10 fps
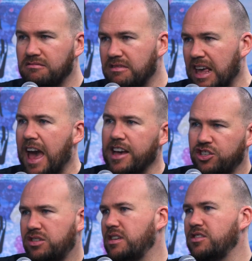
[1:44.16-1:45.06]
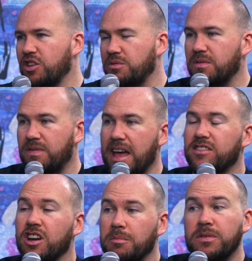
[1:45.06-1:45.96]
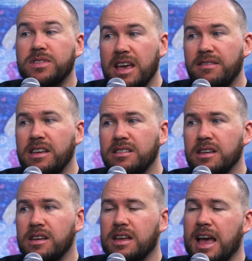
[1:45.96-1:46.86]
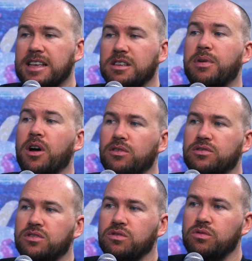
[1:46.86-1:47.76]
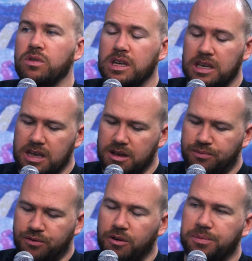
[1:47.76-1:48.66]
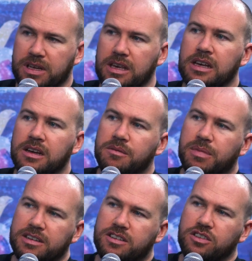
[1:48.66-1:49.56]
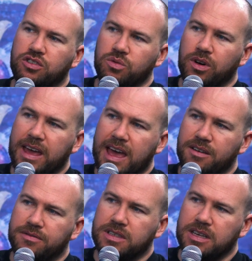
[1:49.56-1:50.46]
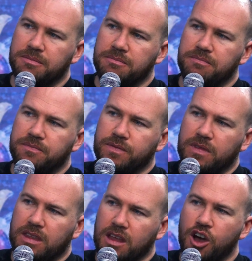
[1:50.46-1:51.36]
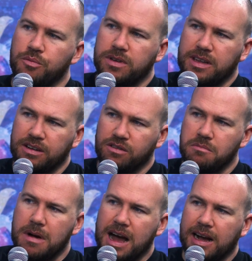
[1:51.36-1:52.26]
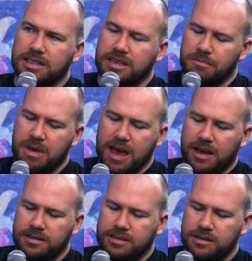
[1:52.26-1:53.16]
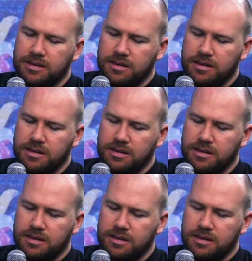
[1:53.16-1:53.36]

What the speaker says: cash in terms of that type of savings as opposed to a property. But did you want to have some opening remarks about